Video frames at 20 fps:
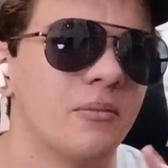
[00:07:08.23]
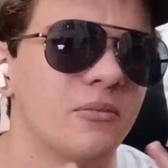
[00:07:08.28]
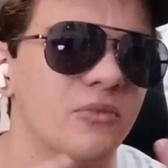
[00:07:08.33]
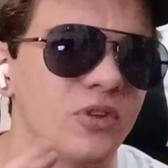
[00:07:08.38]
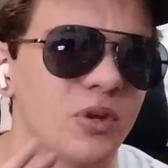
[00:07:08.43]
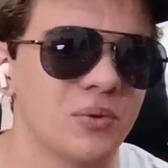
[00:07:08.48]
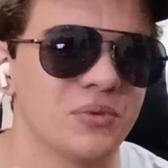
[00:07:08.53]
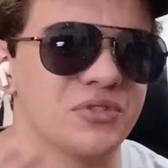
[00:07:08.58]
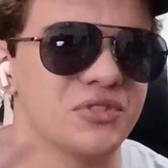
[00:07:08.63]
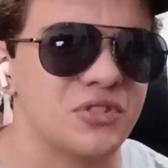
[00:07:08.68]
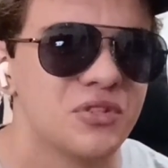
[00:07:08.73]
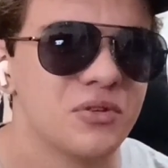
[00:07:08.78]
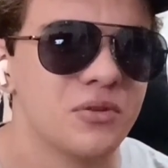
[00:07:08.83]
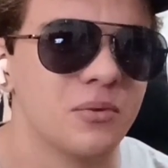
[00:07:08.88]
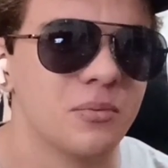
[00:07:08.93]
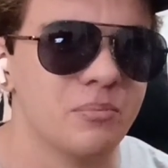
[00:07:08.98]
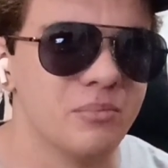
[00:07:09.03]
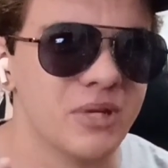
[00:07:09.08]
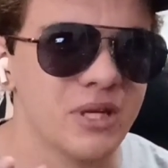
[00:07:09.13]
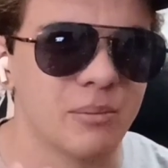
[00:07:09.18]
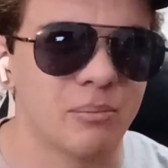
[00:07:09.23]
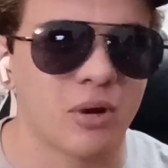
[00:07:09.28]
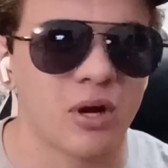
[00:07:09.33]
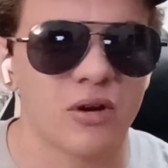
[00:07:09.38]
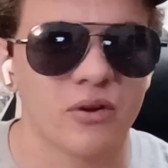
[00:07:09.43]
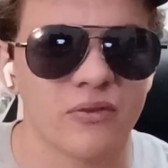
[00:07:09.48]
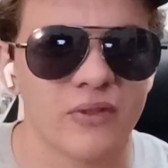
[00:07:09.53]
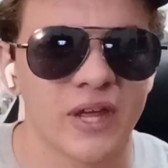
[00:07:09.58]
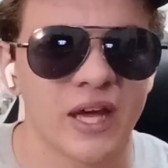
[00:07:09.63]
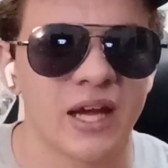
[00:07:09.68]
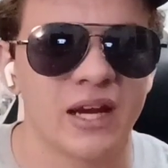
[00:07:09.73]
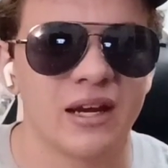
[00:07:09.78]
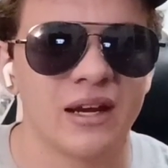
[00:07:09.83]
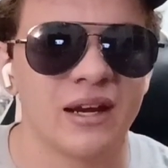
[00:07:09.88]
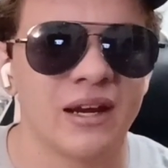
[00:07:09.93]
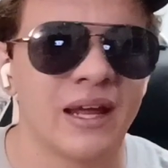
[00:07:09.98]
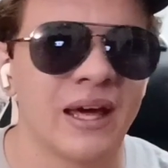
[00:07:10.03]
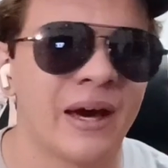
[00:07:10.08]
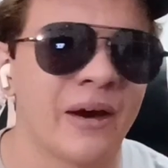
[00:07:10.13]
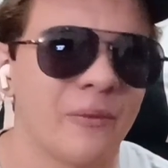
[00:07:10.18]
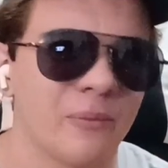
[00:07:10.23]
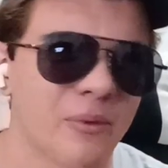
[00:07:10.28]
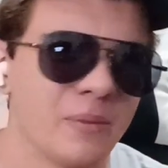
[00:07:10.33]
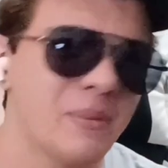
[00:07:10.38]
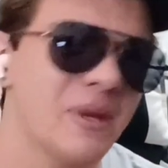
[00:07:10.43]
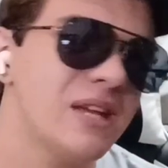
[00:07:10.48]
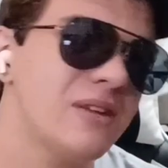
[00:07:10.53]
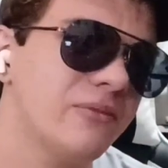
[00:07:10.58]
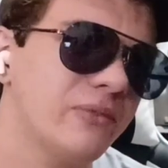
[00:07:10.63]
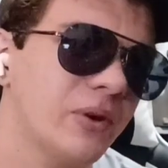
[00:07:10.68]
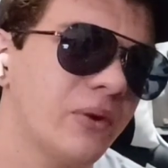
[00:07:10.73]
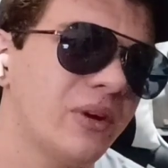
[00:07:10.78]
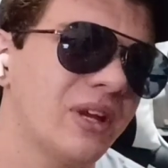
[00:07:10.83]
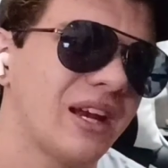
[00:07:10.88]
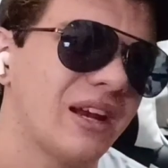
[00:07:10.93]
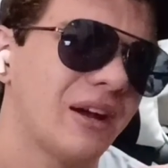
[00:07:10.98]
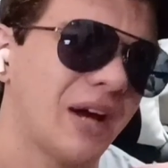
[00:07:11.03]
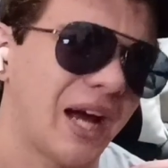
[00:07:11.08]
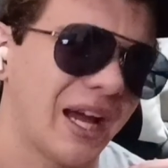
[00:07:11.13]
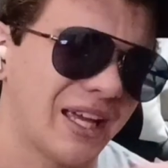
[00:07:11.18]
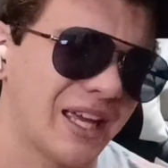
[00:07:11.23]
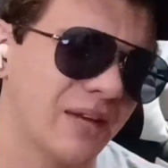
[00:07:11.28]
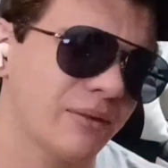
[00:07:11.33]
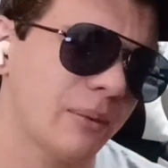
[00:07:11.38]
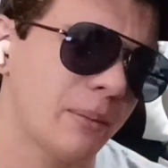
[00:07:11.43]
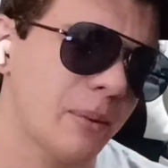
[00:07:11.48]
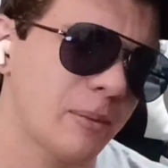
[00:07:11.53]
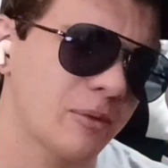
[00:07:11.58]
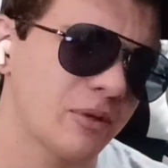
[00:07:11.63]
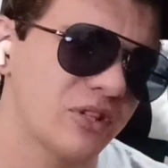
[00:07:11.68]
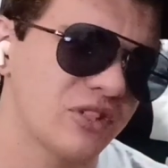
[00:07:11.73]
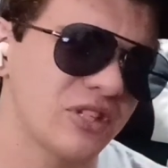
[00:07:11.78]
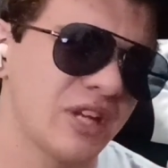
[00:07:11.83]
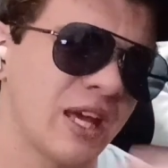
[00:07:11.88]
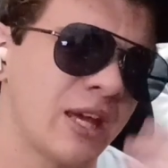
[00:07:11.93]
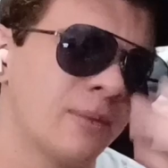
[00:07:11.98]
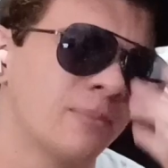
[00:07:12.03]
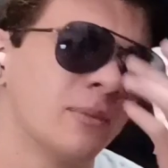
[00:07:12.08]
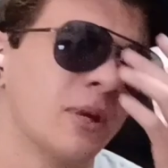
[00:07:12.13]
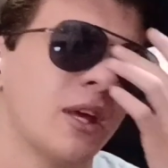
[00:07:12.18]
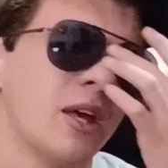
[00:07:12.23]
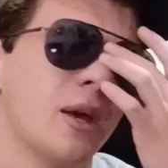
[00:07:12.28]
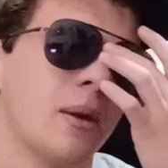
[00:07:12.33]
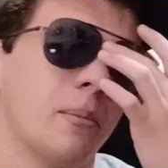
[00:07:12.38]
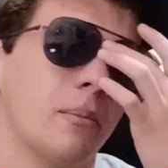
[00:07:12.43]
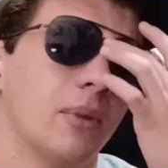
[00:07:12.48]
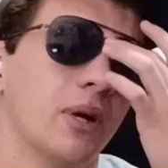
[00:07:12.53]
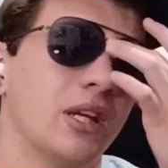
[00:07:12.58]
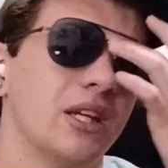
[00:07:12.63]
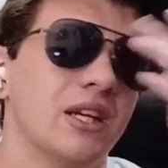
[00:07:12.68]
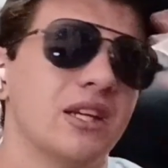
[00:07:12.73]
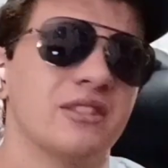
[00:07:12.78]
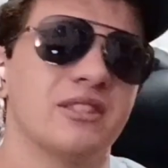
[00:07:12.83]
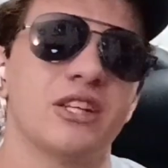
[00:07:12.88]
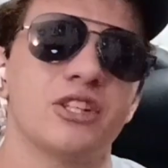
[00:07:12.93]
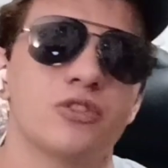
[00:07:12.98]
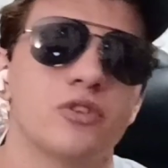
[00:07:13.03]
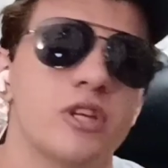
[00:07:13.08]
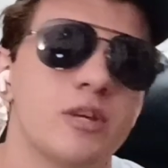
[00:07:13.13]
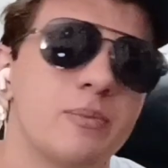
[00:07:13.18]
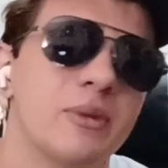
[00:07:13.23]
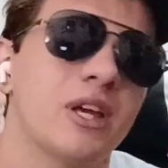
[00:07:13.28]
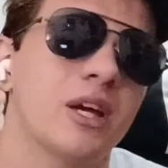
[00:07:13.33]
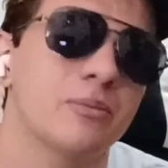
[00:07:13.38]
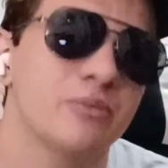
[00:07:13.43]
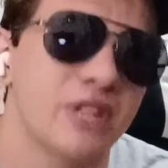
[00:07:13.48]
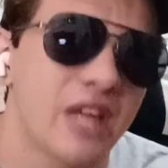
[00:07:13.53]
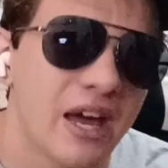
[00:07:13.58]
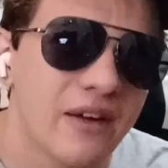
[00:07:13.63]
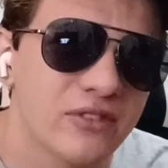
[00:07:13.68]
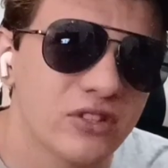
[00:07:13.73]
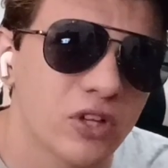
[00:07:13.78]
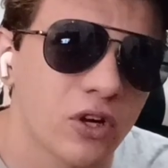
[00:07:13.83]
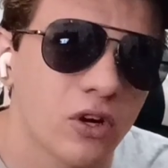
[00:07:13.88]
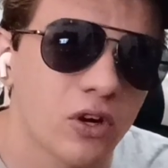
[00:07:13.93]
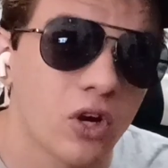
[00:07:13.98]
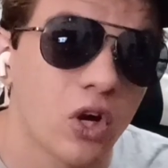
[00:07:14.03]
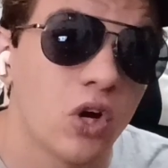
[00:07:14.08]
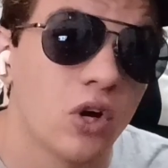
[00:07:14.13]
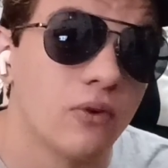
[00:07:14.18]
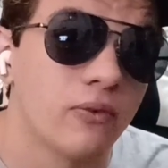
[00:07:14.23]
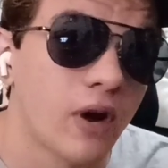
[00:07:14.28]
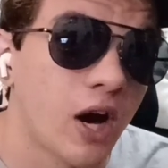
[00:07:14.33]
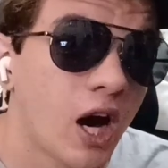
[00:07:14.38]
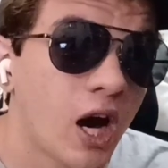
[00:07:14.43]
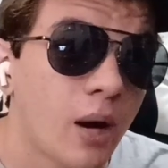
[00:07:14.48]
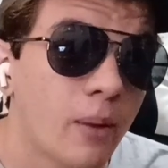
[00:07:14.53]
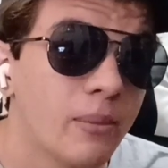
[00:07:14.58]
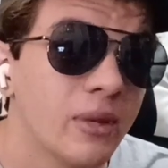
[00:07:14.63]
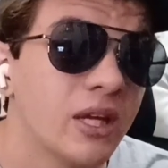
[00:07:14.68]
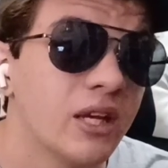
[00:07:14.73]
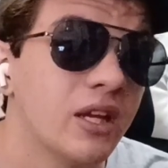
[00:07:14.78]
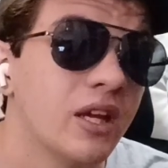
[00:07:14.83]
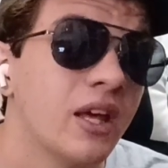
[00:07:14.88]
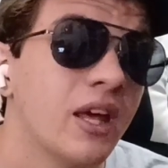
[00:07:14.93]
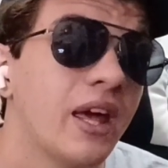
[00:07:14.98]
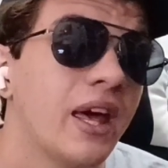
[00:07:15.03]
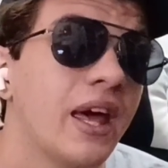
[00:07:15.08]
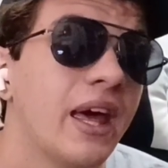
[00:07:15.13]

those two be a part of that. Now the main villain, I can't remember his name, but essentially he becomes the avatar of Ahmed,